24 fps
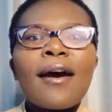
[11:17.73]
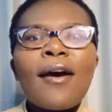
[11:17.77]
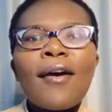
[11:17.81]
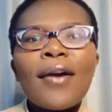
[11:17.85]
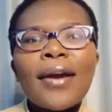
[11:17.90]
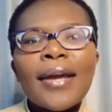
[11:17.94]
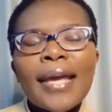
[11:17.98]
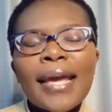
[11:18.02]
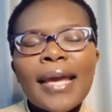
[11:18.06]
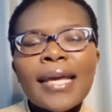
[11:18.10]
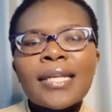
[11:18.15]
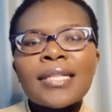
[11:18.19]

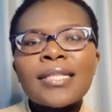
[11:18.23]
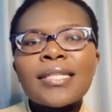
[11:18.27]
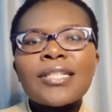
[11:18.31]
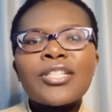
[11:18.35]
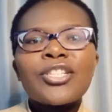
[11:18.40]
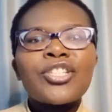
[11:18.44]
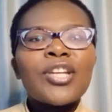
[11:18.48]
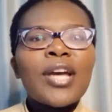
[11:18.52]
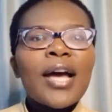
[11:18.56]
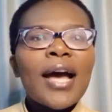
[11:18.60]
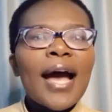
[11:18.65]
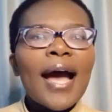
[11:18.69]
okay,
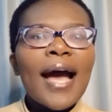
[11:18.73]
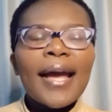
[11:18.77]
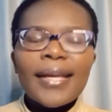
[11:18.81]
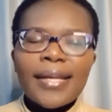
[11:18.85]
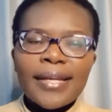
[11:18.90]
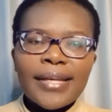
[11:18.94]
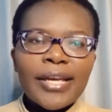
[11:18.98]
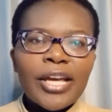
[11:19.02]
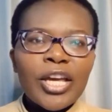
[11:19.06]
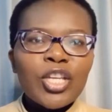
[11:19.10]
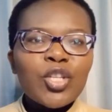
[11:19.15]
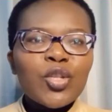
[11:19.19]
teacher, I
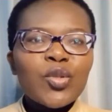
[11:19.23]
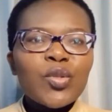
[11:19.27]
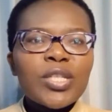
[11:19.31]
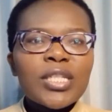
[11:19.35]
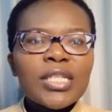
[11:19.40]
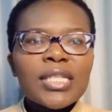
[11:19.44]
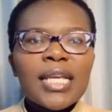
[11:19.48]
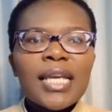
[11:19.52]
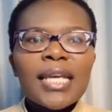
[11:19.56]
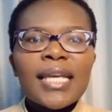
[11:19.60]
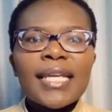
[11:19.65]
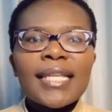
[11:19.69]
hear you
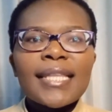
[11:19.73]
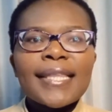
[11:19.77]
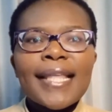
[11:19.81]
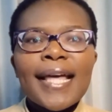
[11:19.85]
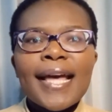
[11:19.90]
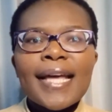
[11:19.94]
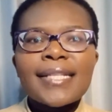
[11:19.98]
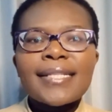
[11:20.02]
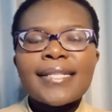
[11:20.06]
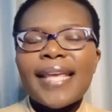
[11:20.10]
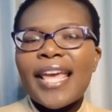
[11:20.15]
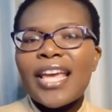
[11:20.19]
saying
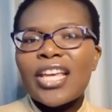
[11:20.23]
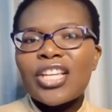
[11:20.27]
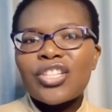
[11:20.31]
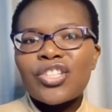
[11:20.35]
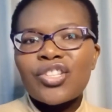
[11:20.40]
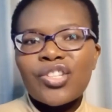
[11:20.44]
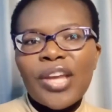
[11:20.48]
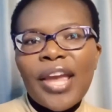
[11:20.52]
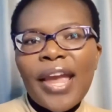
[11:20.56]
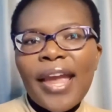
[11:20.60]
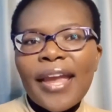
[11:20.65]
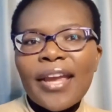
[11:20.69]
that
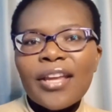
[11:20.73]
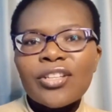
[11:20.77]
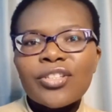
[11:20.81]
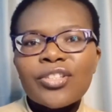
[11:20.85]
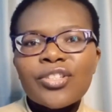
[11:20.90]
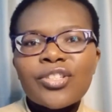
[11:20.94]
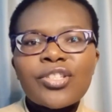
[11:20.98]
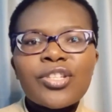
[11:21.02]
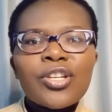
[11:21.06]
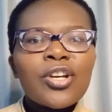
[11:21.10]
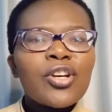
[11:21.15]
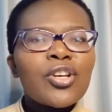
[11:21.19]

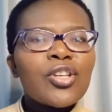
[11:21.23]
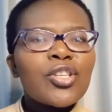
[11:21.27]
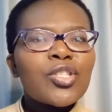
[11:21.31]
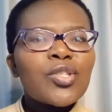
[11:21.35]
exchanged.